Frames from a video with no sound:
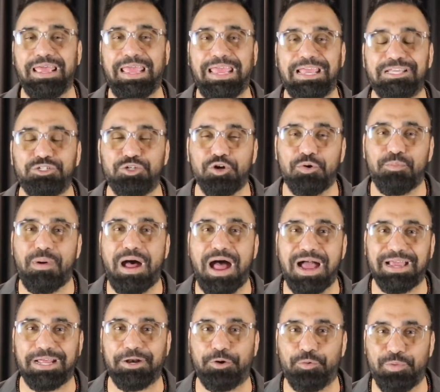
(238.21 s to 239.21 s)
Is your
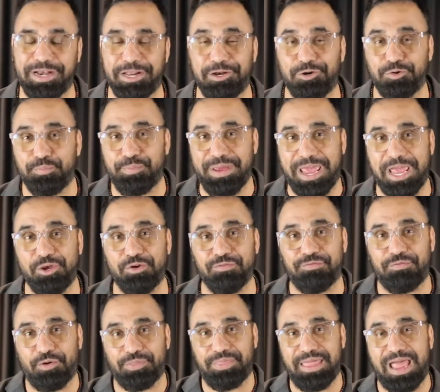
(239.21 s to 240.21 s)
market ready to pay you
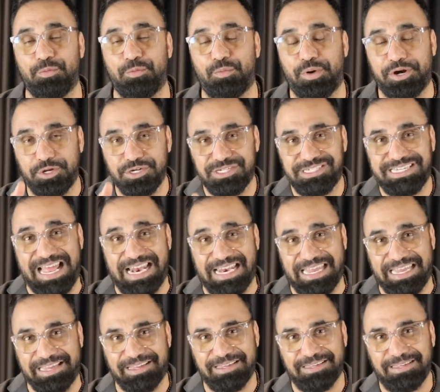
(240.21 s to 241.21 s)
for what are you selling?